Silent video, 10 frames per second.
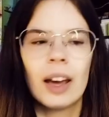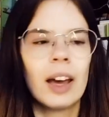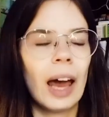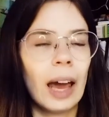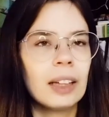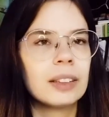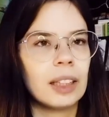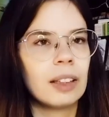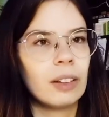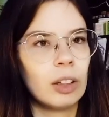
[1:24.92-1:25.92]

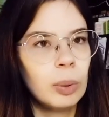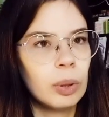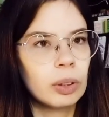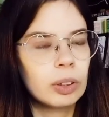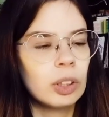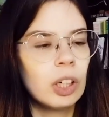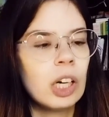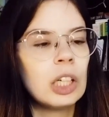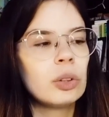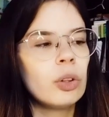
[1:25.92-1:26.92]
annotate their books
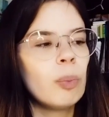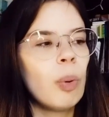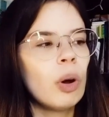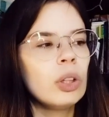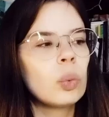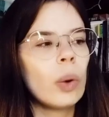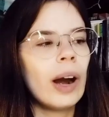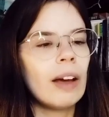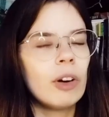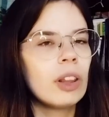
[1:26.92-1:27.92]
to the point
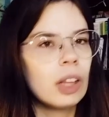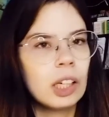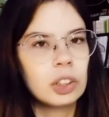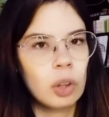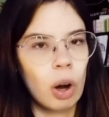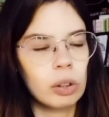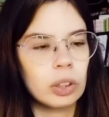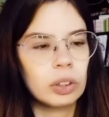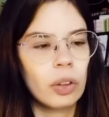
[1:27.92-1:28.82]
where everything is colored.